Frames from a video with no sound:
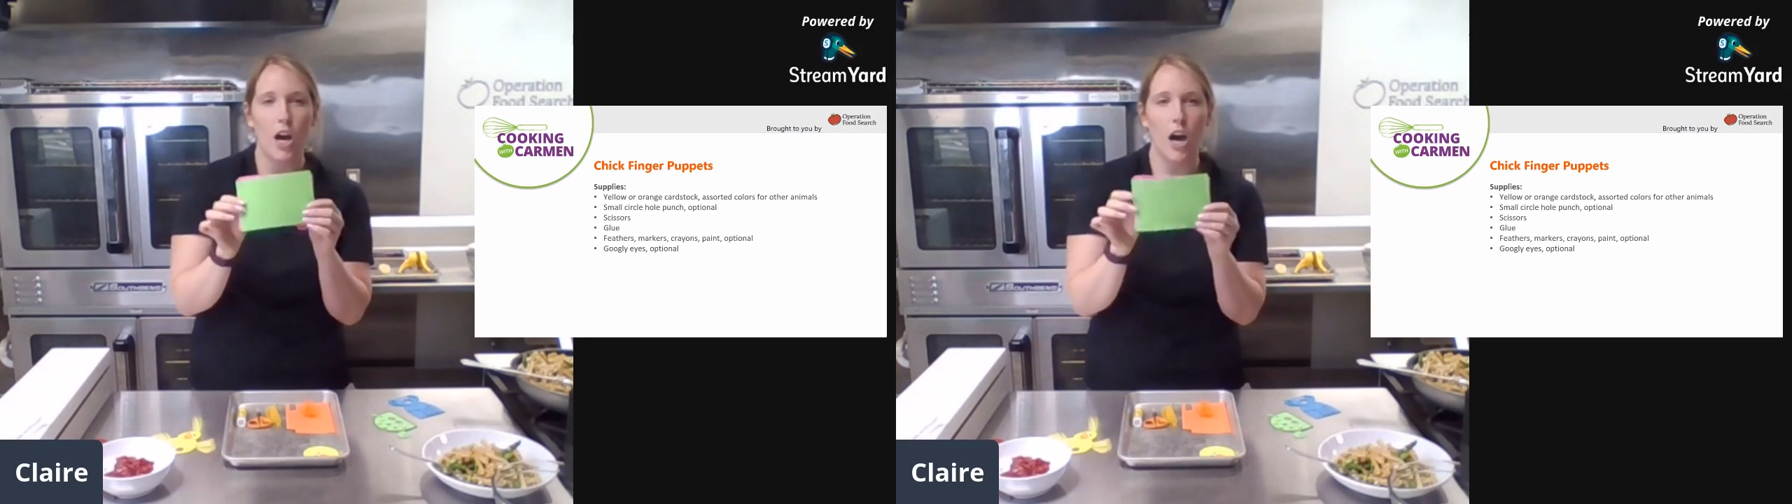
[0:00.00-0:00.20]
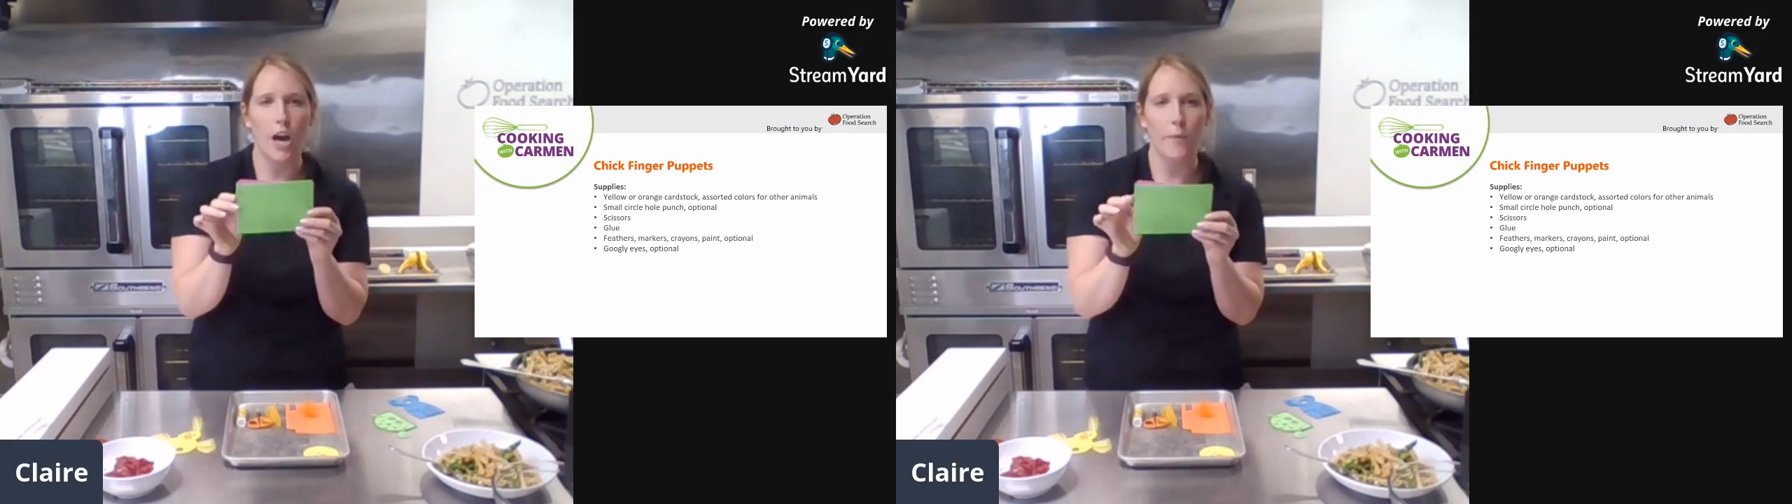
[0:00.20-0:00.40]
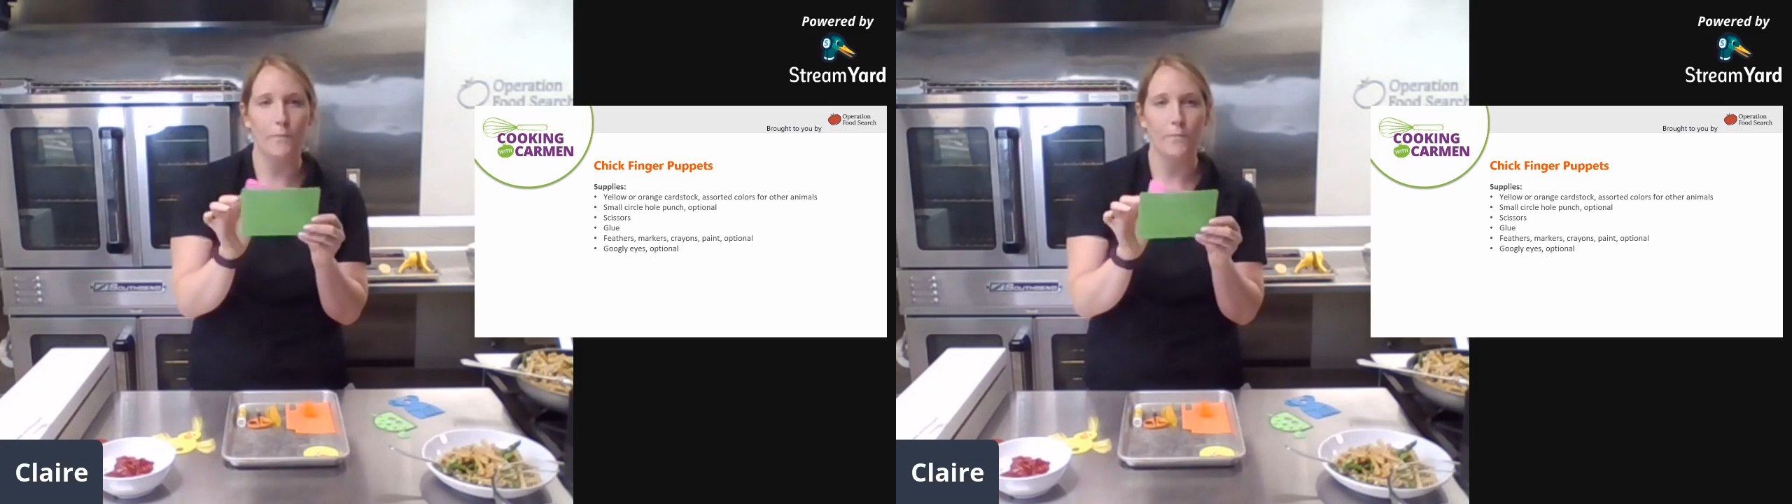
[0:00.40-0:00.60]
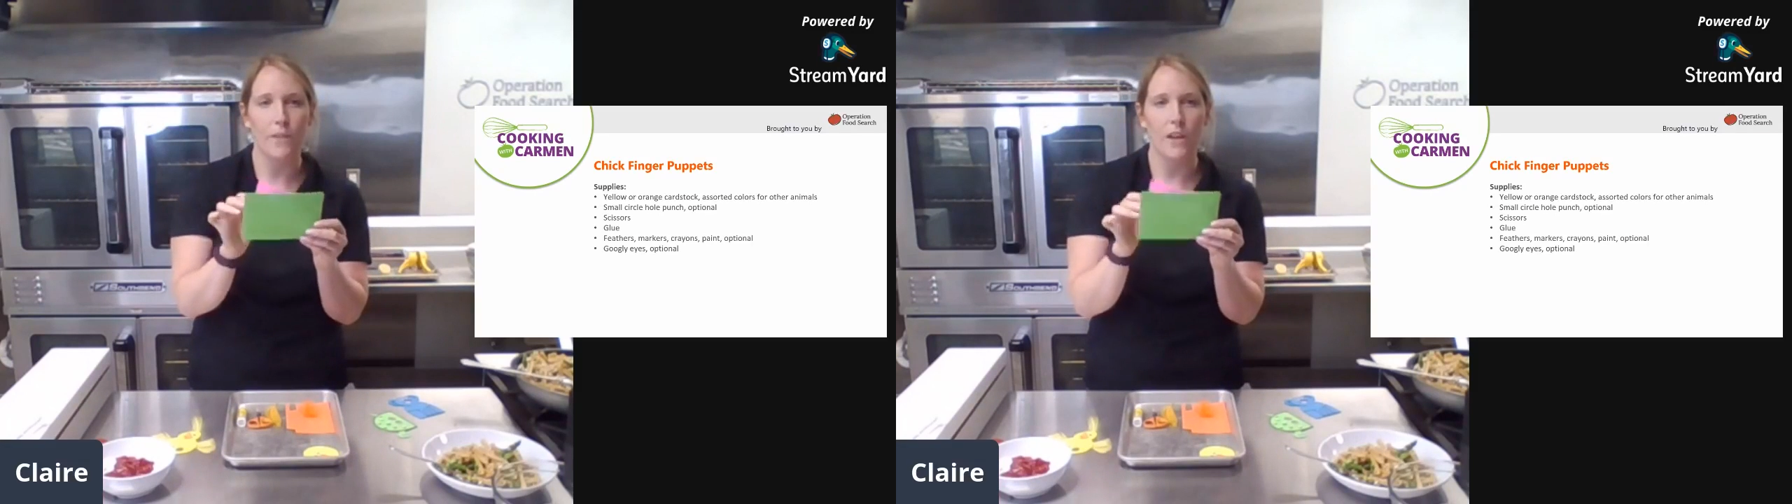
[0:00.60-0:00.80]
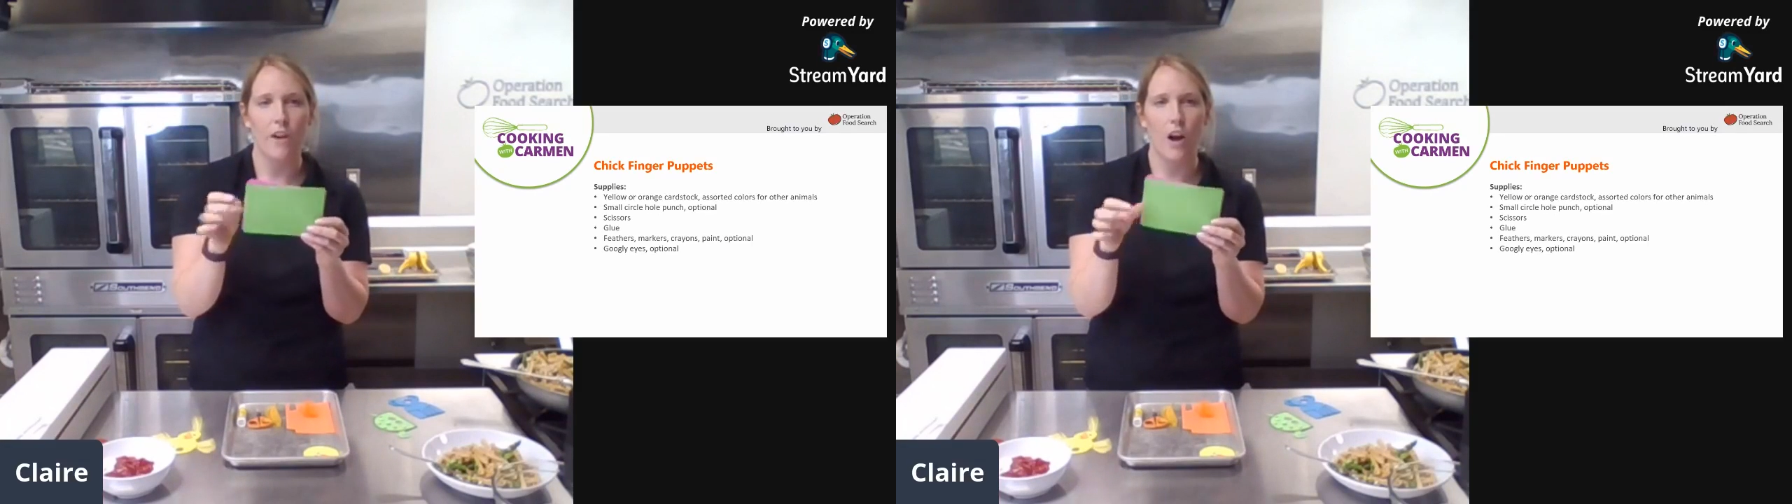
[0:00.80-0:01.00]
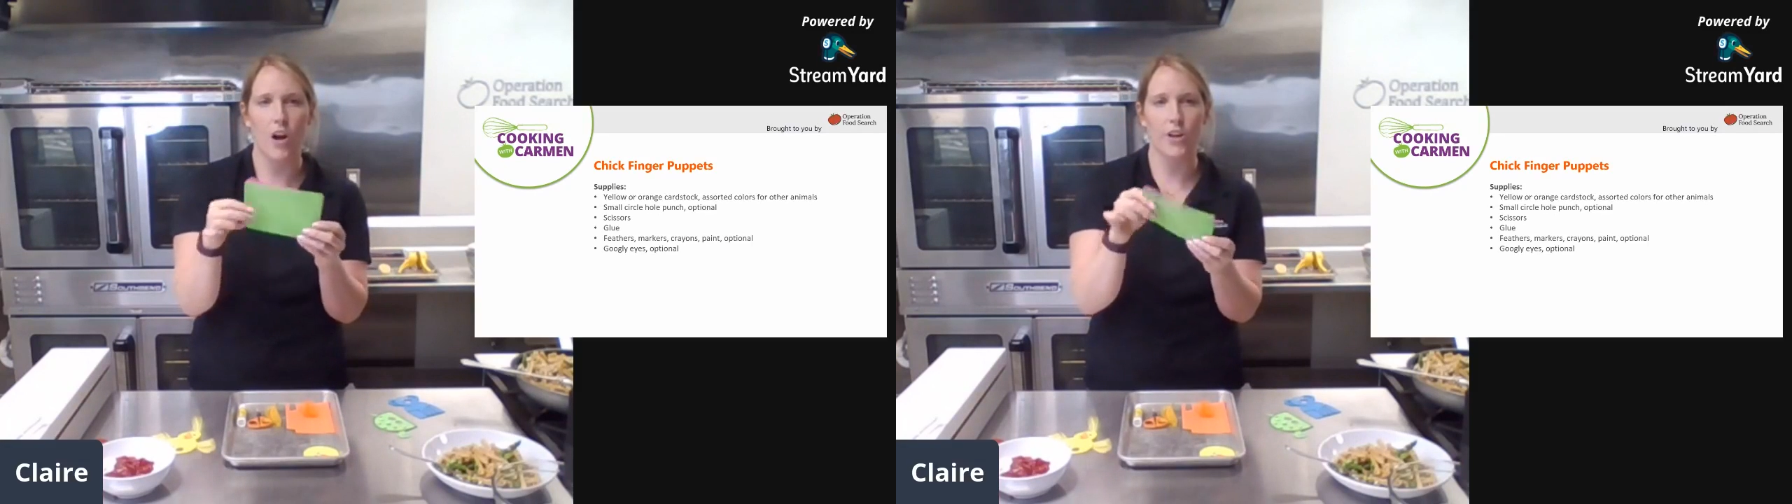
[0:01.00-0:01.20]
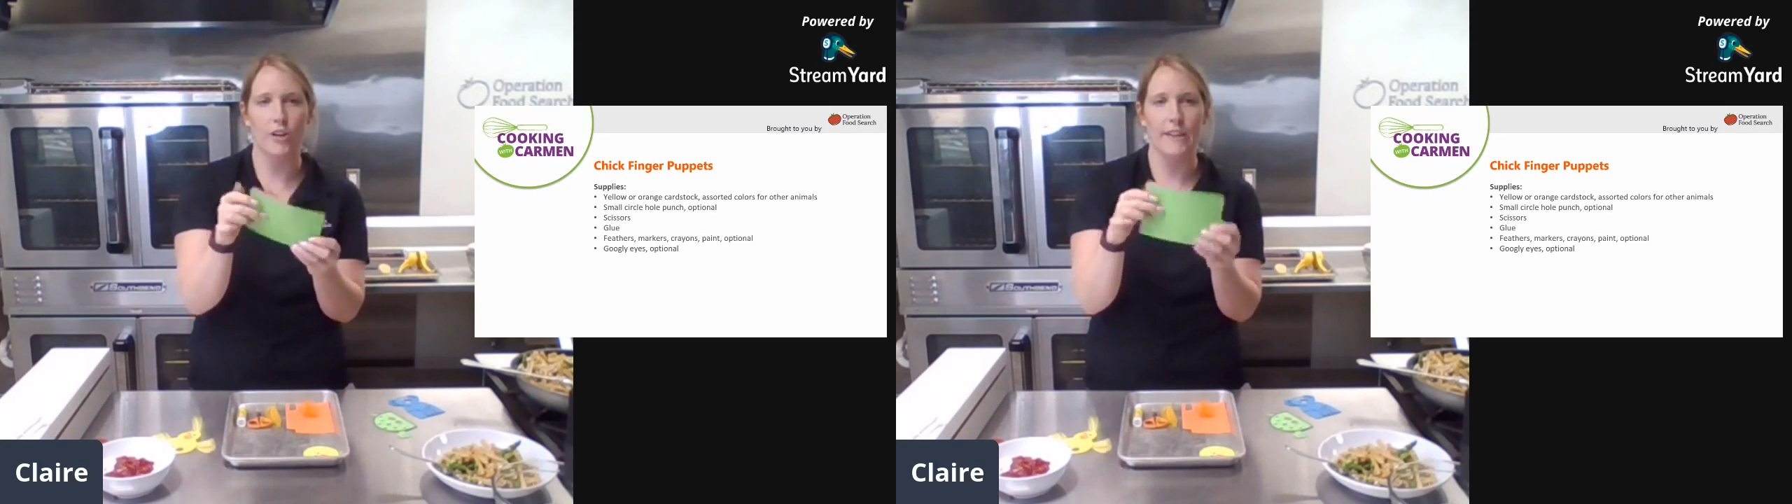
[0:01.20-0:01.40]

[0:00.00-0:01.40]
harder